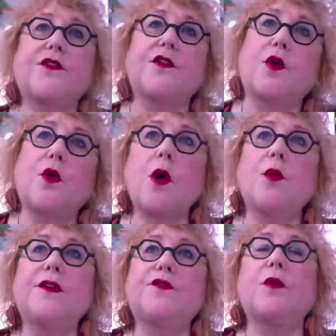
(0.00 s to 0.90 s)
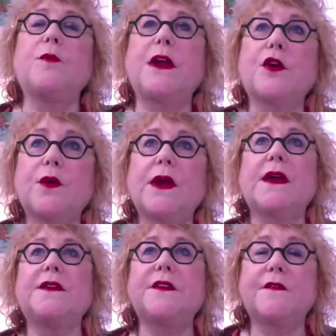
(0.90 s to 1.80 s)
So there always will be a
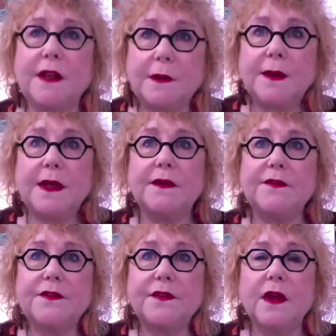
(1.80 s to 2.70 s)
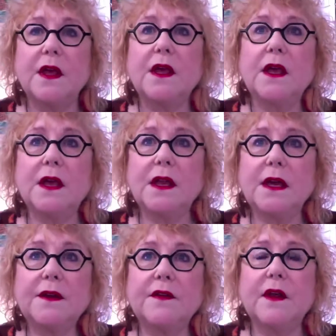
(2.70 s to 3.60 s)
creativity piece in it.